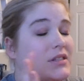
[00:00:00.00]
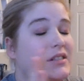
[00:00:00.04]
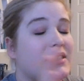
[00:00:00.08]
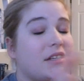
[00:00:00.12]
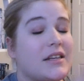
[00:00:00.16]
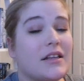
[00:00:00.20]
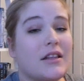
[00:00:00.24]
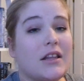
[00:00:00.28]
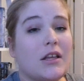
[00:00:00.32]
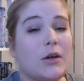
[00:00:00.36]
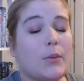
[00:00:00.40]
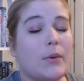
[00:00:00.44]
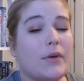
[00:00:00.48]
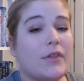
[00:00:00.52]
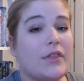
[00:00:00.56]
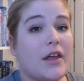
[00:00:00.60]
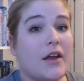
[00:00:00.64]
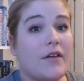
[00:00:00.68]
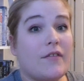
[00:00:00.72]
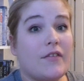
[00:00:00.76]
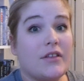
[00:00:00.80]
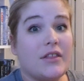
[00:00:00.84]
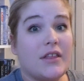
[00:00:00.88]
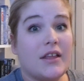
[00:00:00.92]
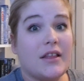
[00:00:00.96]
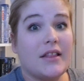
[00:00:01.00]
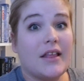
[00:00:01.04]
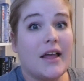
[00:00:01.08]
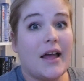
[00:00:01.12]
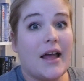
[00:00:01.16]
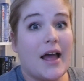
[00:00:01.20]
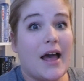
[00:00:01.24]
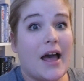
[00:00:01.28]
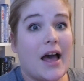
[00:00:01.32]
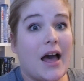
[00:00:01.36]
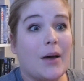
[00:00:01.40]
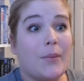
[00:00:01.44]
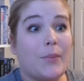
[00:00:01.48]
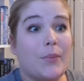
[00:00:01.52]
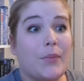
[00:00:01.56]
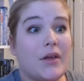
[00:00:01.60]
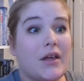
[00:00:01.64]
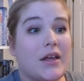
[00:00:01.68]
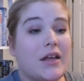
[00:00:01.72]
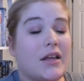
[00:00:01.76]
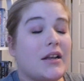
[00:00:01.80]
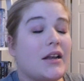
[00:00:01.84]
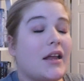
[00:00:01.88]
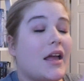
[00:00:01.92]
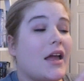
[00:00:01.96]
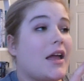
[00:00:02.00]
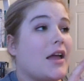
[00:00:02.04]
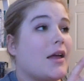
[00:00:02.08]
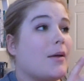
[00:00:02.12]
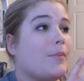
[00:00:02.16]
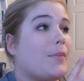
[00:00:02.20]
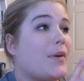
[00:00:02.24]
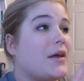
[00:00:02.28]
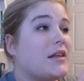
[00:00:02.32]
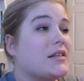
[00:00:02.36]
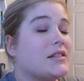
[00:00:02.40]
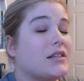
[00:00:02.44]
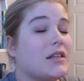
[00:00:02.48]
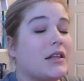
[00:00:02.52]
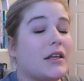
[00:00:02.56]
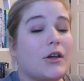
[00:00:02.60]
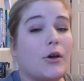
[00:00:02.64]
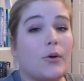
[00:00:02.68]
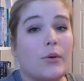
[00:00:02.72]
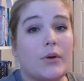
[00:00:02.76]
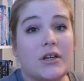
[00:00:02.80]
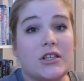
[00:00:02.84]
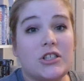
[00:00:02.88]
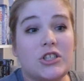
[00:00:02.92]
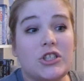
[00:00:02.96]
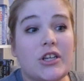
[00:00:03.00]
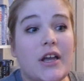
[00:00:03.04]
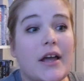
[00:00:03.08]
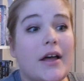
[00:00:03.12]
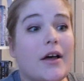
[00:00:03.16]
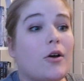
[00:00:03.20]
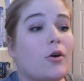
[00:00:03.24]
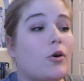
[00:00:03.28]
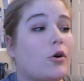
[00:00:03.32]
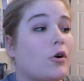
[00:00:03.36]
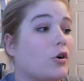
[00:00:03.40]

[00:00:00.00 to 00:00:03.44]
dealing with everything that happened and basically going to jail,